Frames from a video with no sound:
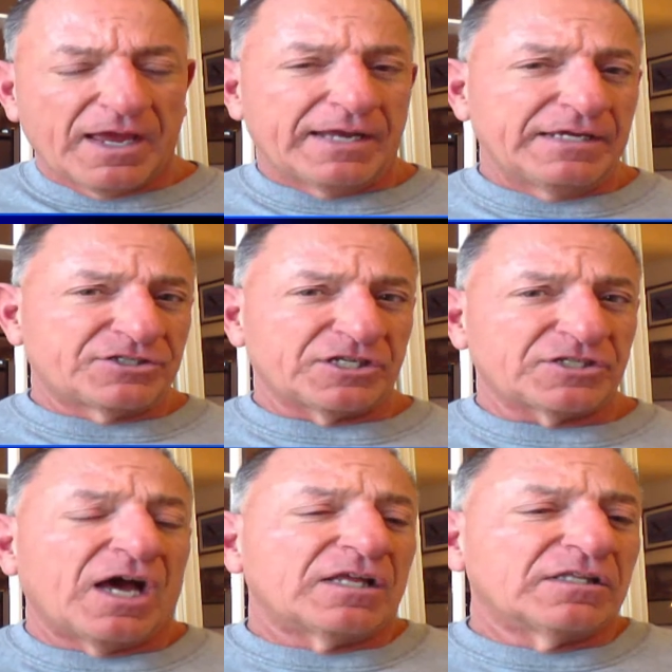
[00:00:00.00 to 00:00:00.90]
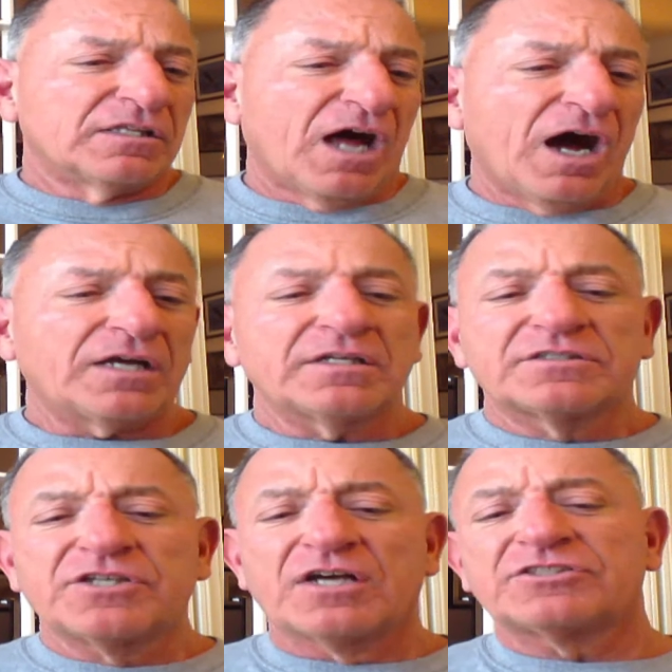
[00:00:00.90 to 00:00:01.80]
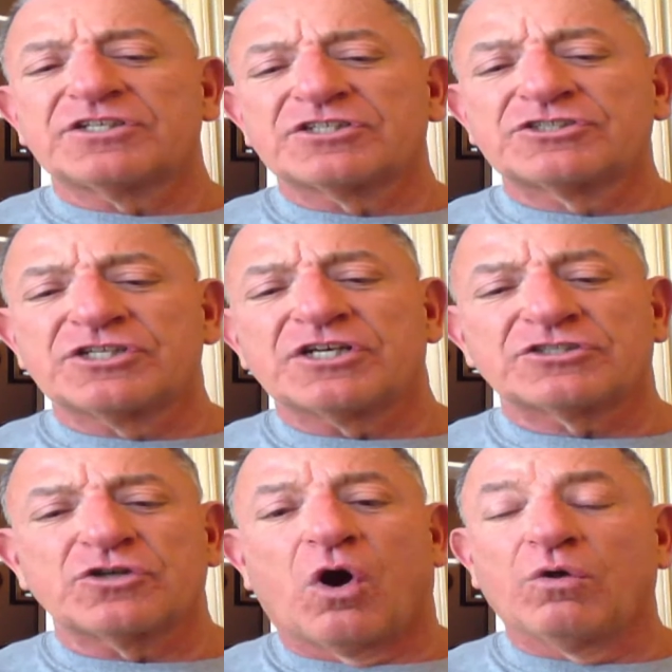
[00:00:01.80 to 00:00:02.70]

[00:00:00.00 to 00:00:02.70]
And he says, luck doesn't exist.